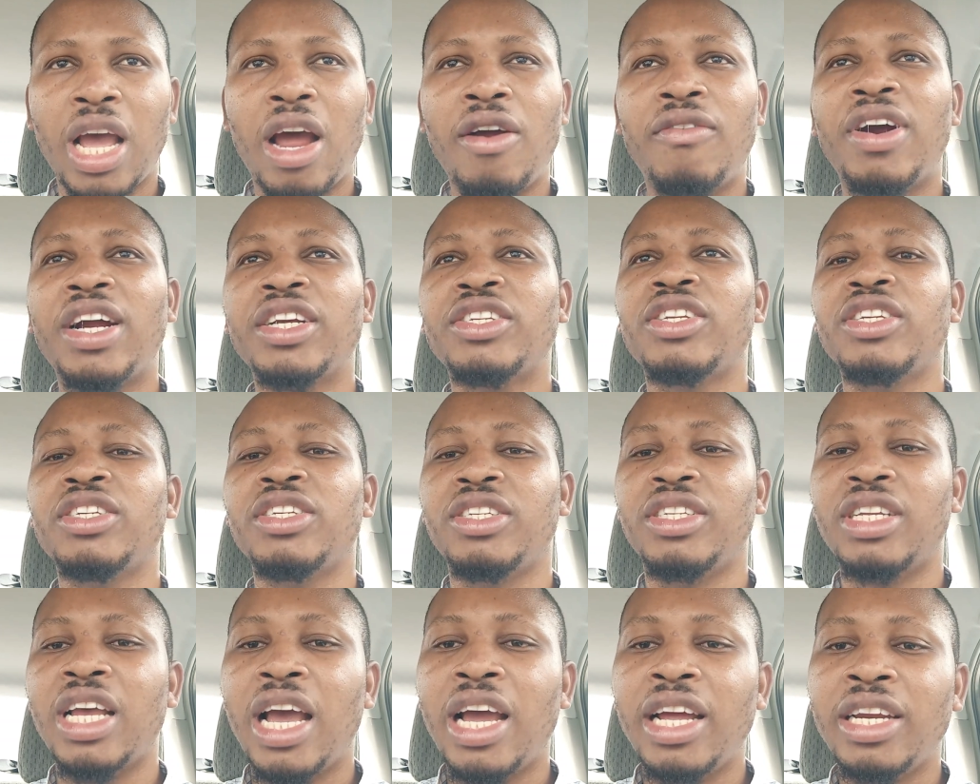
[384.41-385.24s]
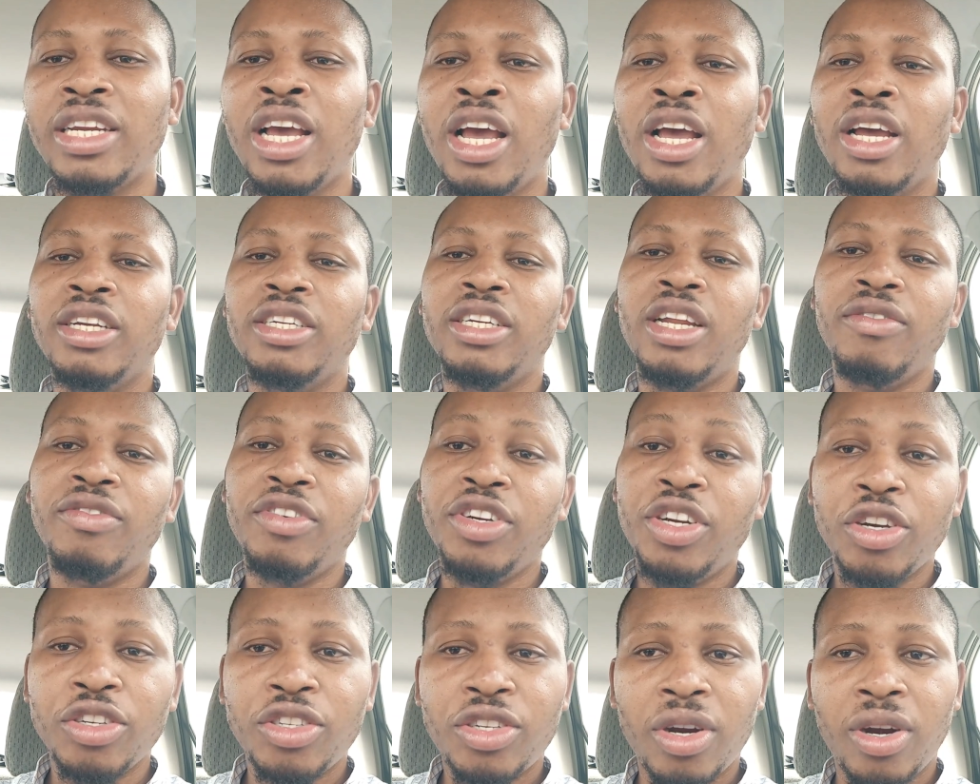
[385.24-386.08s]
Ever since then,
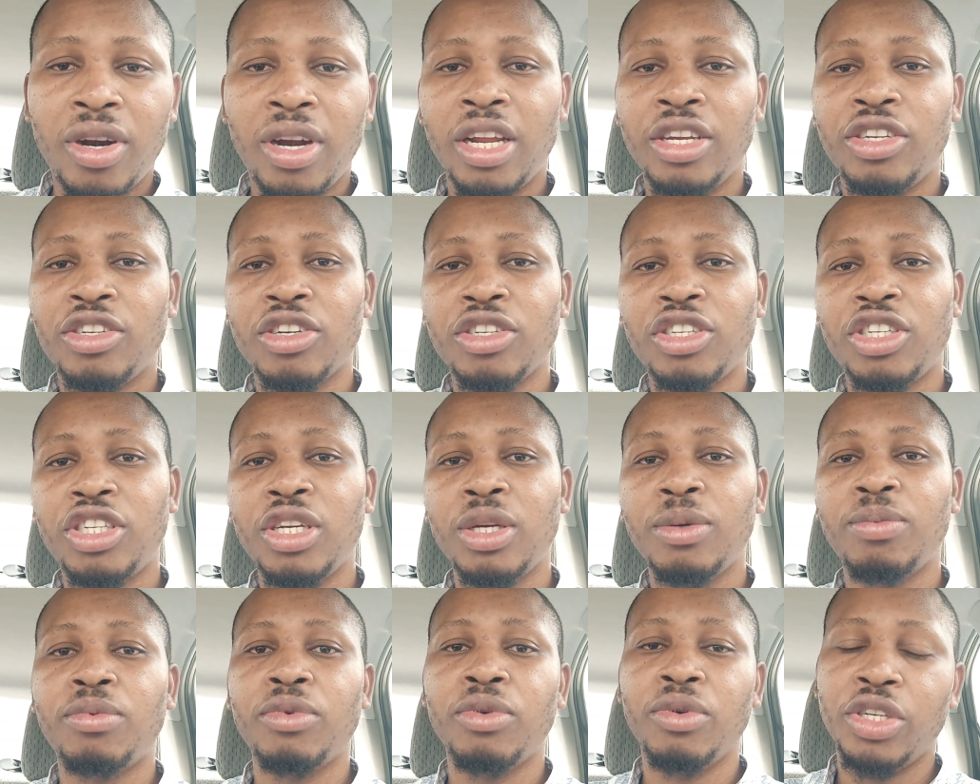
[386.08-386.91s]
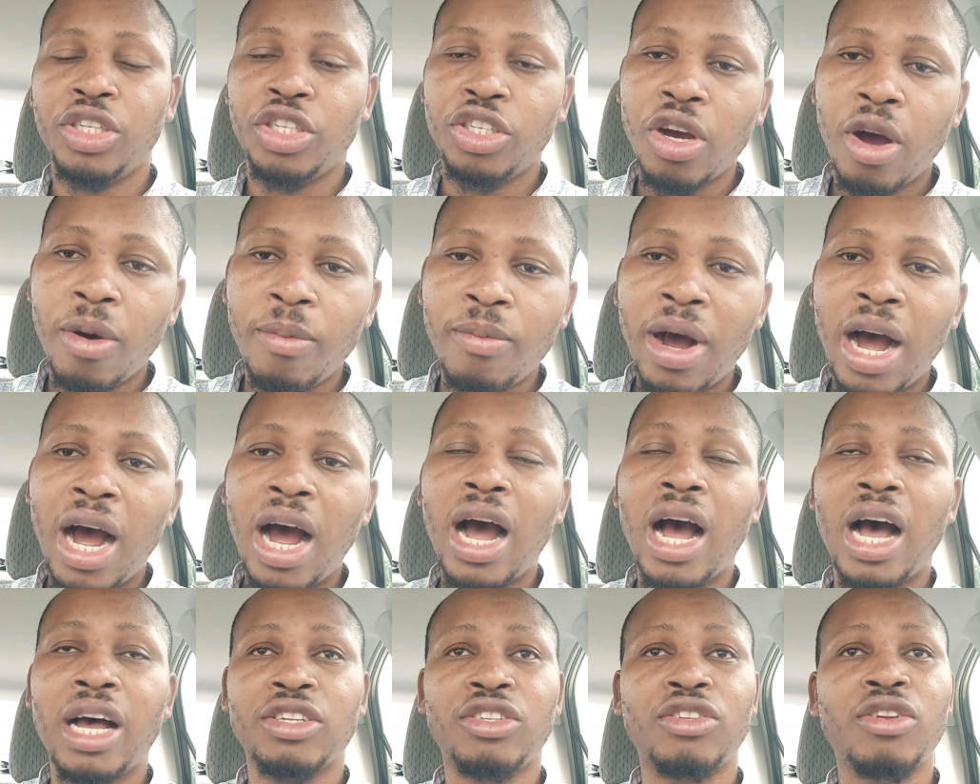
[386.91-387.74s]
Davido's relationship with Chioma
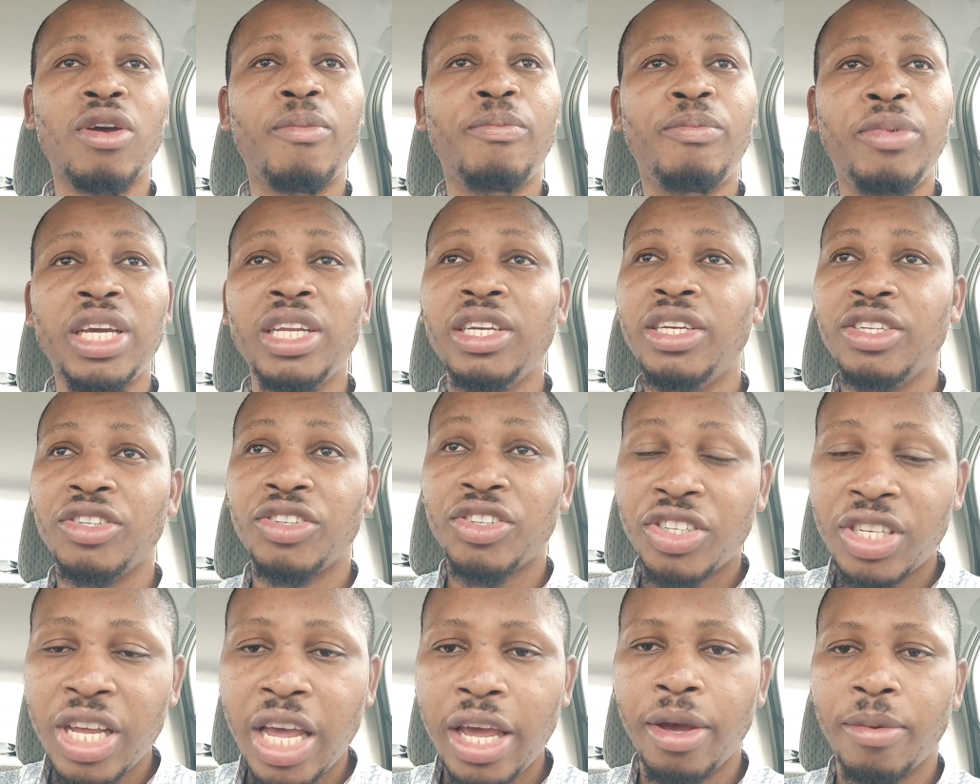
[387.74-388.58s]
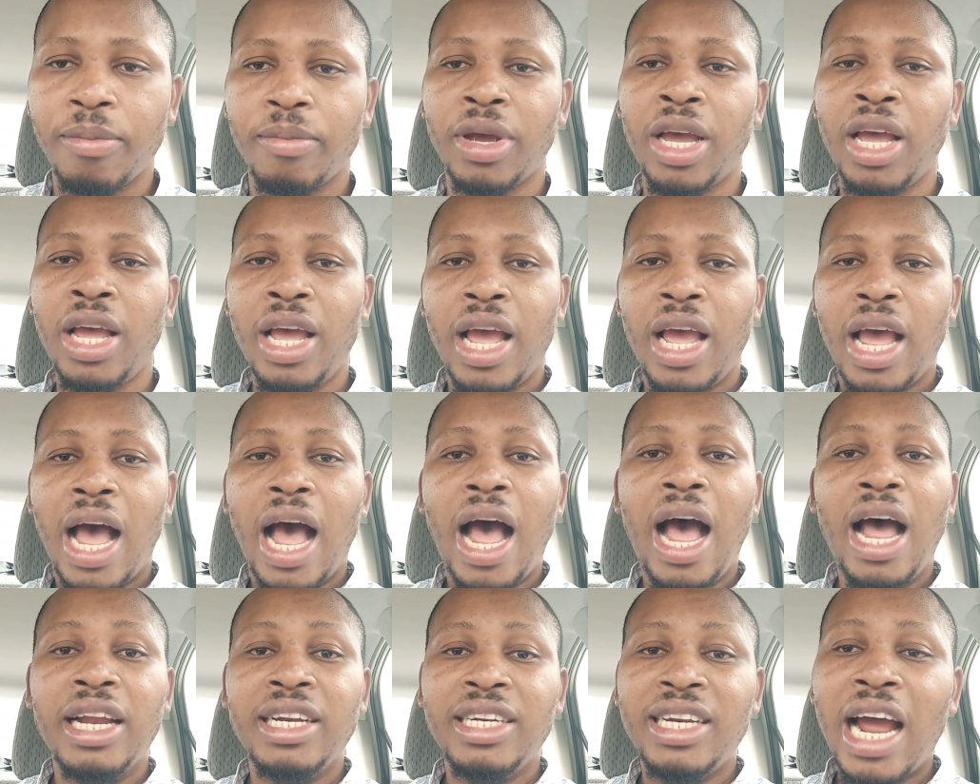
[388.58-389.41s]
has not been the same,
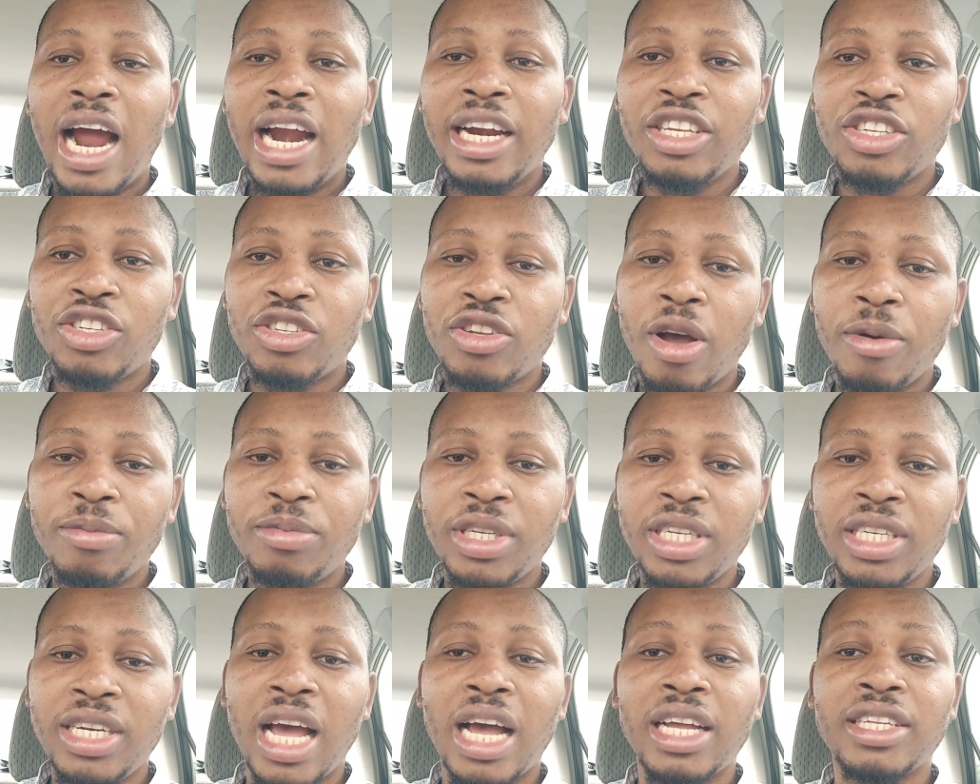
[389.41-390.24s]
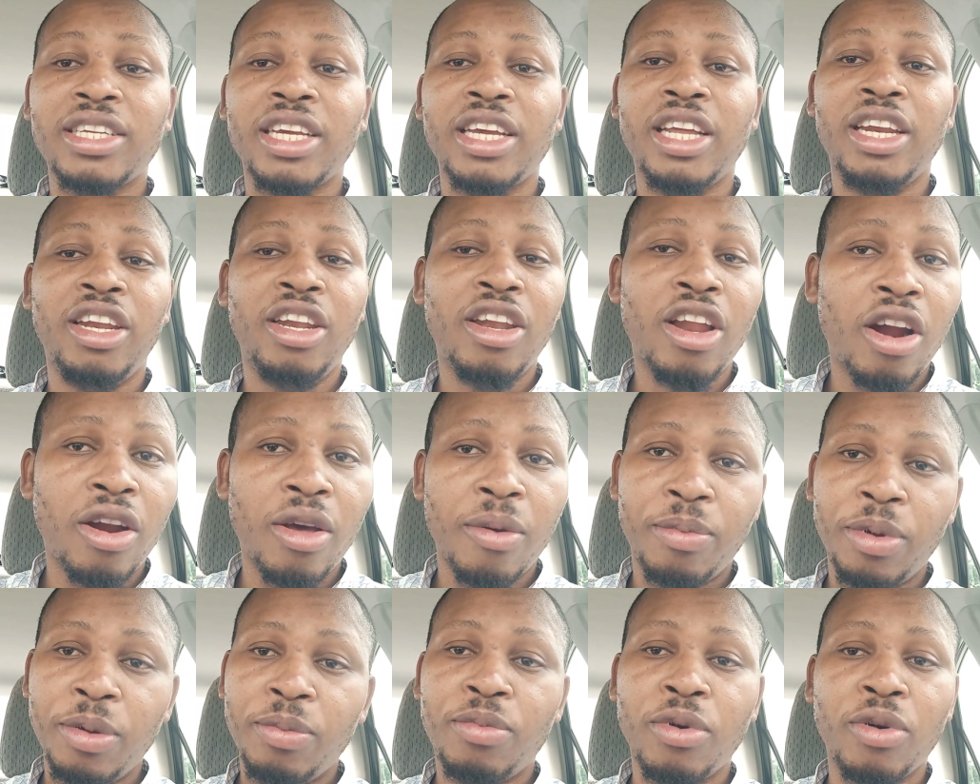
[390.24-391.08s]
and that is something that a lot
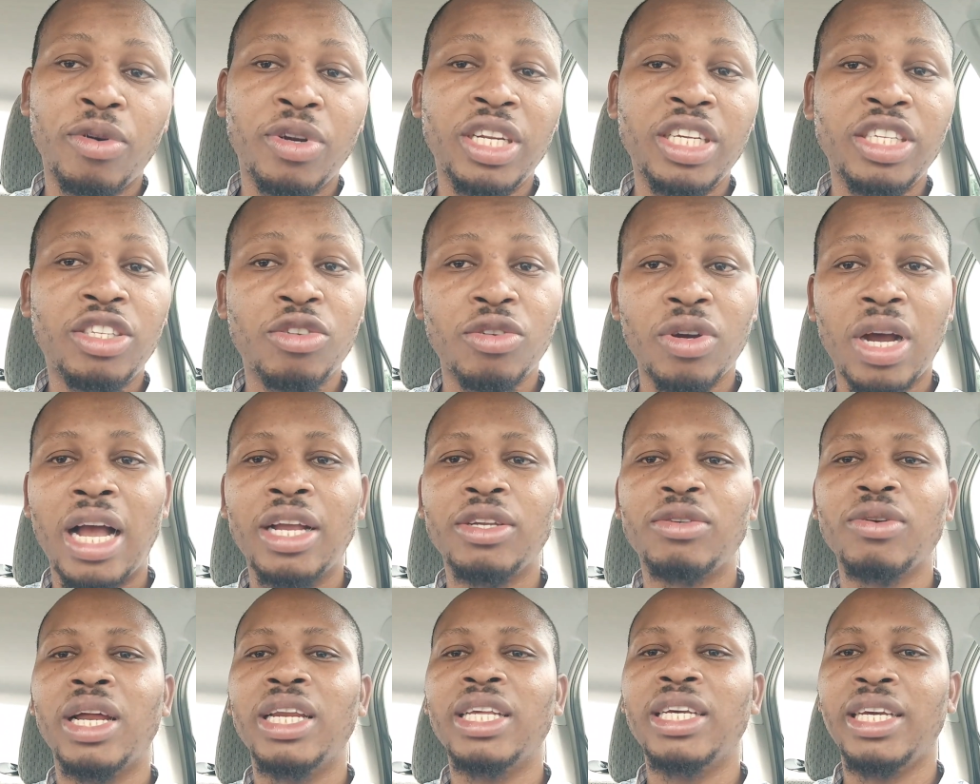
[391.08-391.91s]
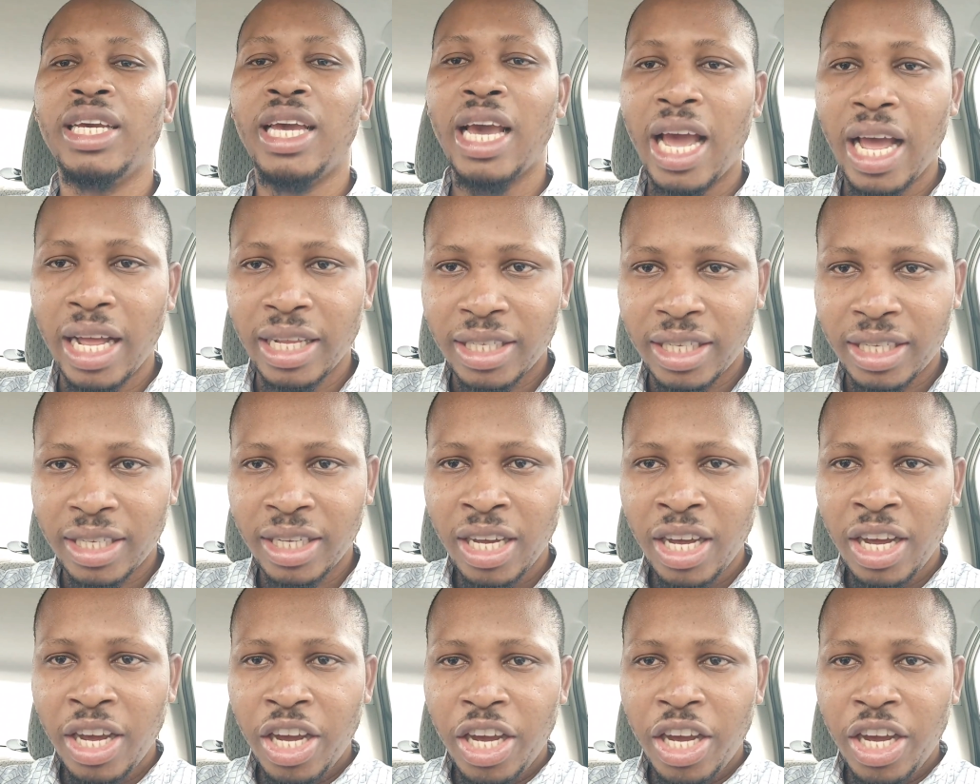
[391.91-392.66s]
of people need to actually get.